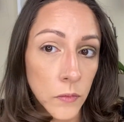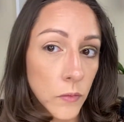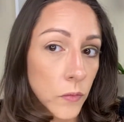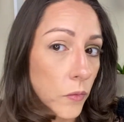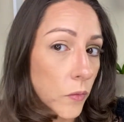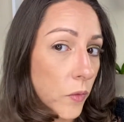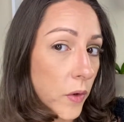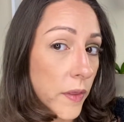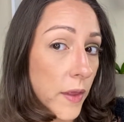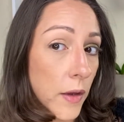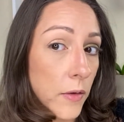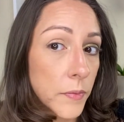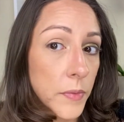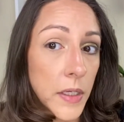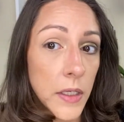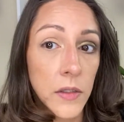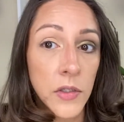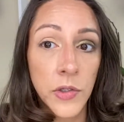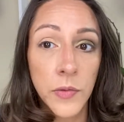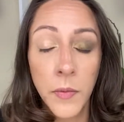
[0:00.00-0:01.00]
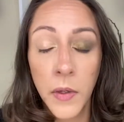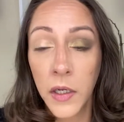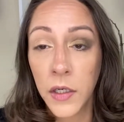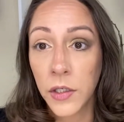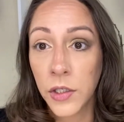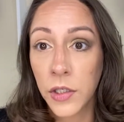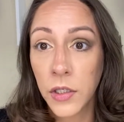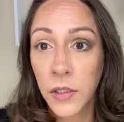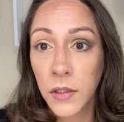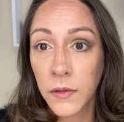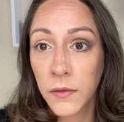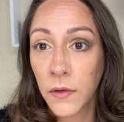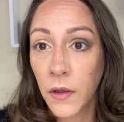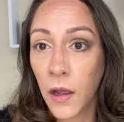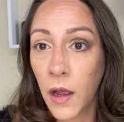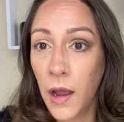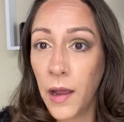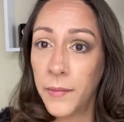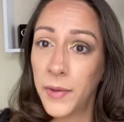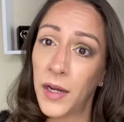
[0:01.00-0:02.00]
without being too much.
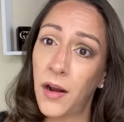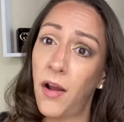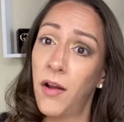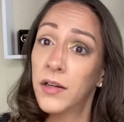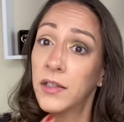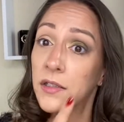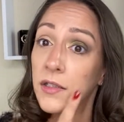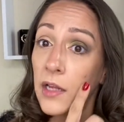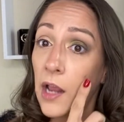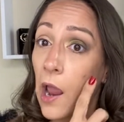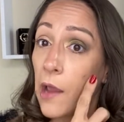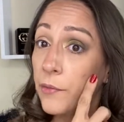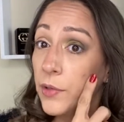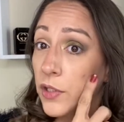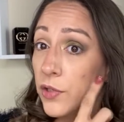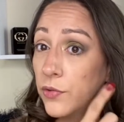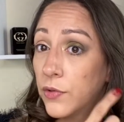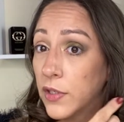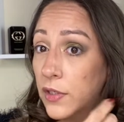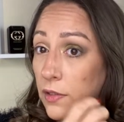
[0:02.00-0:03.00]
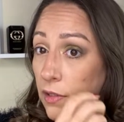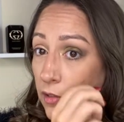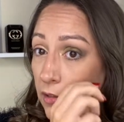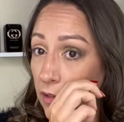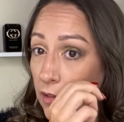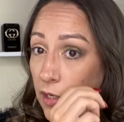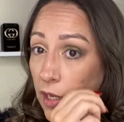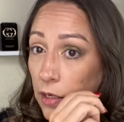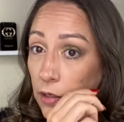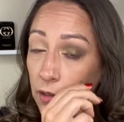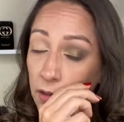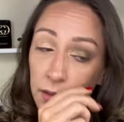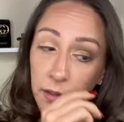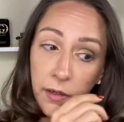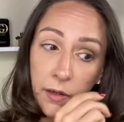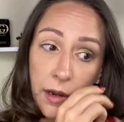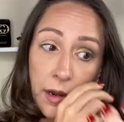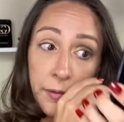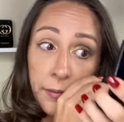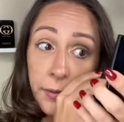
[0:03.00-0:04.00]
I mean, honestly, I would do this as a day look.
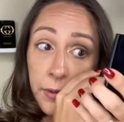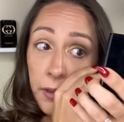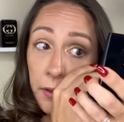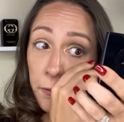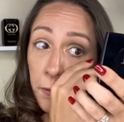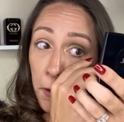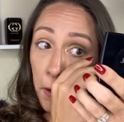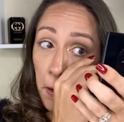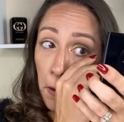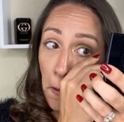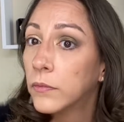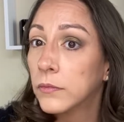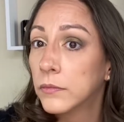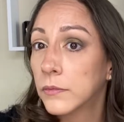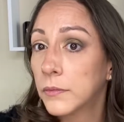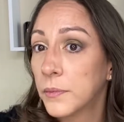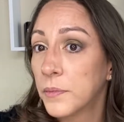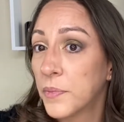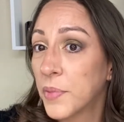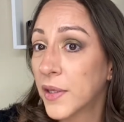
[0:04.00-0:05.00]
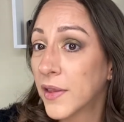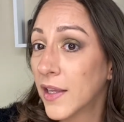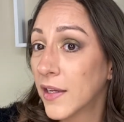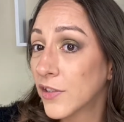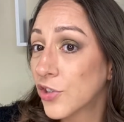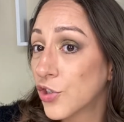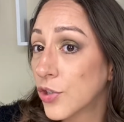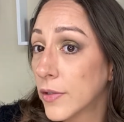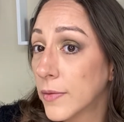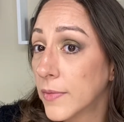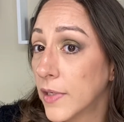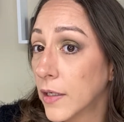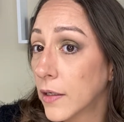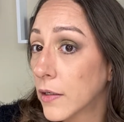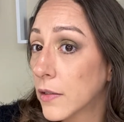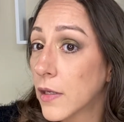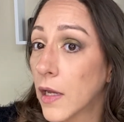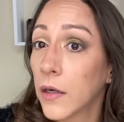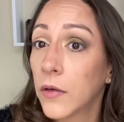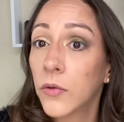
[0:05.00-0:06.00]
I really would. But that's just me because
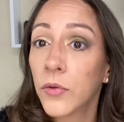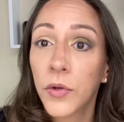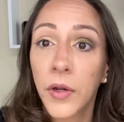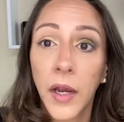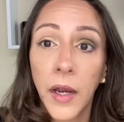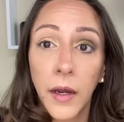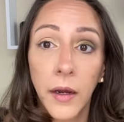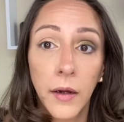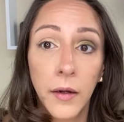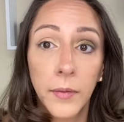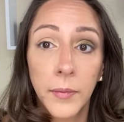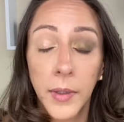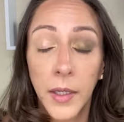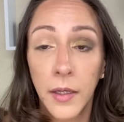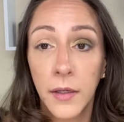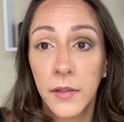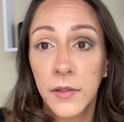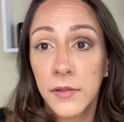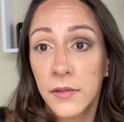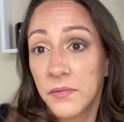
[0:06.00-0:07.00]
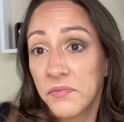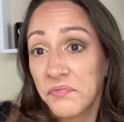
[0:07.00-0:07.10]
I don't care, because